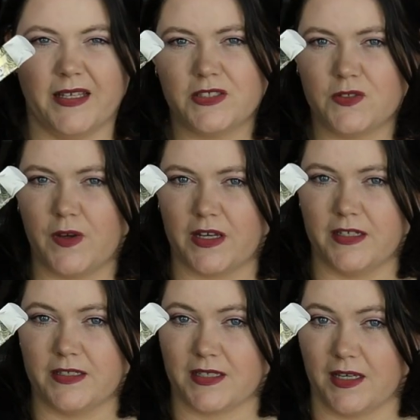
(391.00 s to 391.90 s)
This is
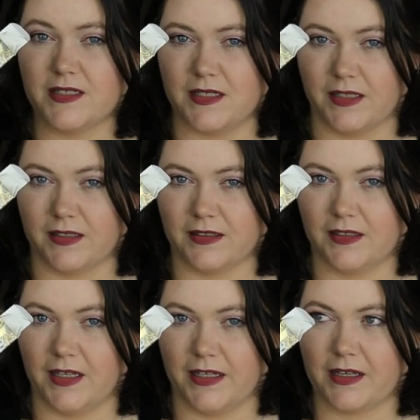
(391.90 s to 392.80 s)
fucking disgusting.
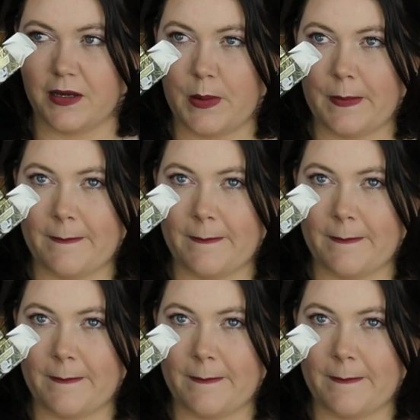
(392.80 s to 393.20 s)
Like,